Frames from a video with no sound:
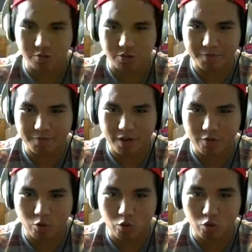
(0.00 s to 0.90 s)
my favorite.
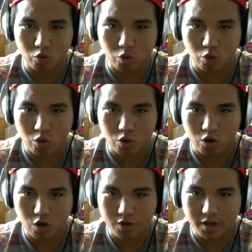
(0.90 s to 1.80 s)
Ooh,
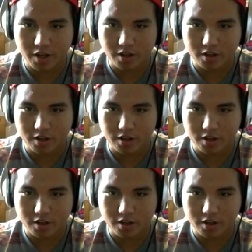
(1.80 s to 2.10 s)
okay.